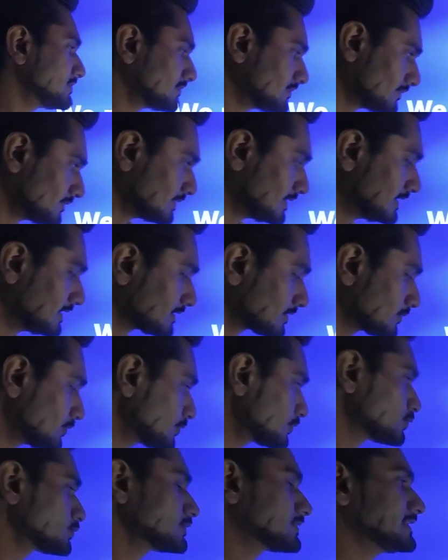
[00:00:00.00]
we'll
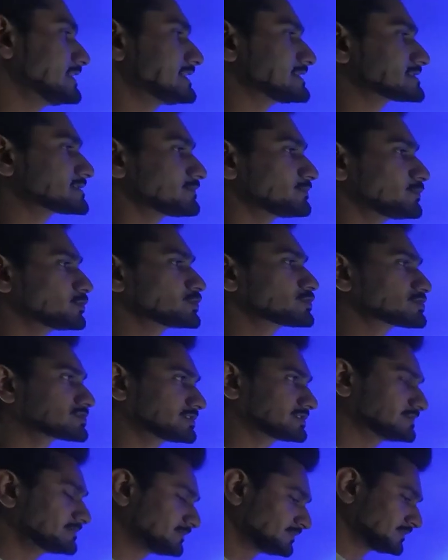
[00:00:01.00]
go to the next
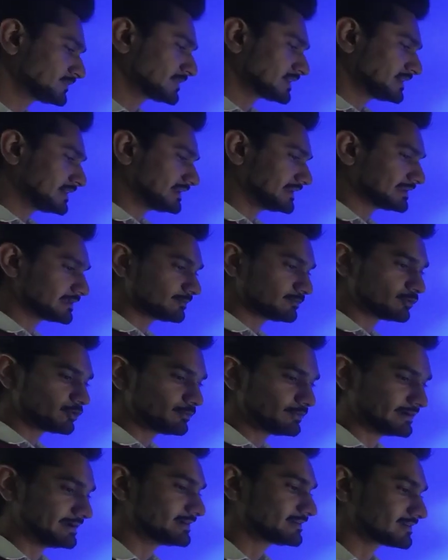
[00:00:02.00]
portion in a
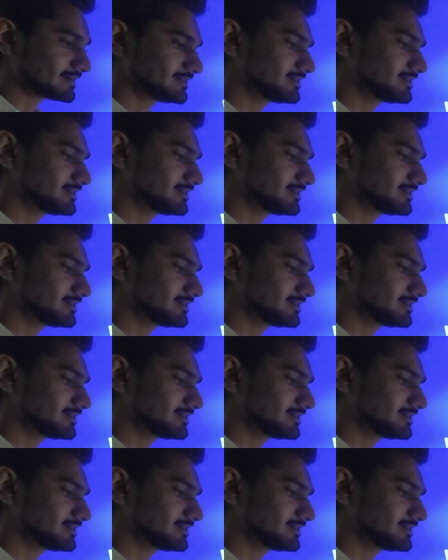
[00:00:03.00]
moment.